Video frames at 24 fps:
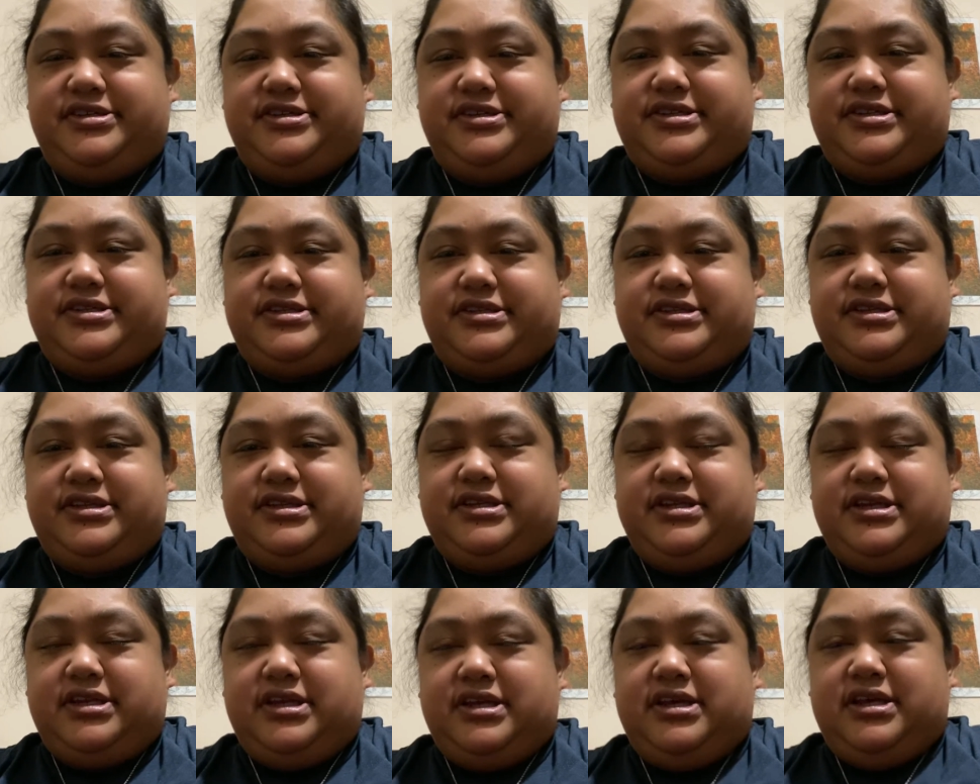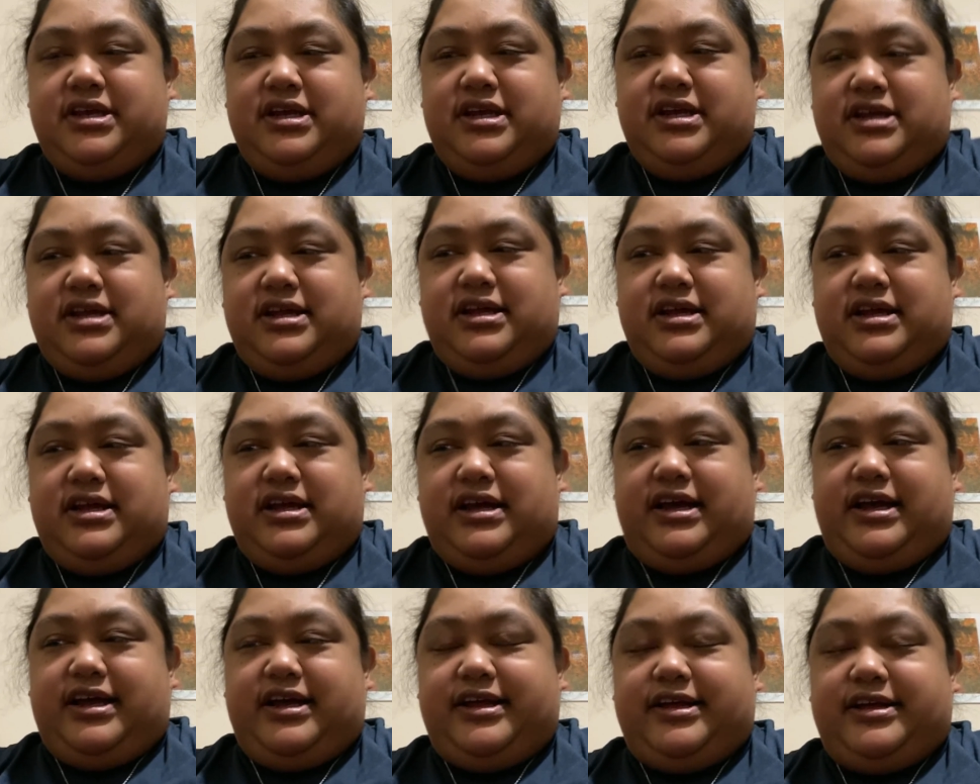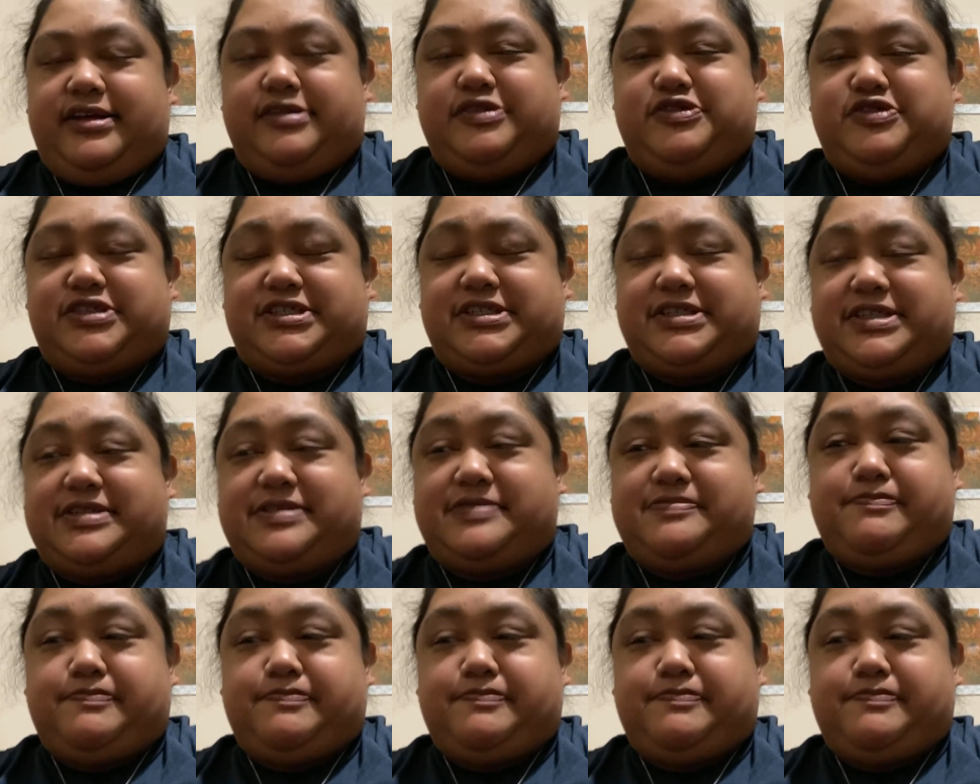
and uh, was get,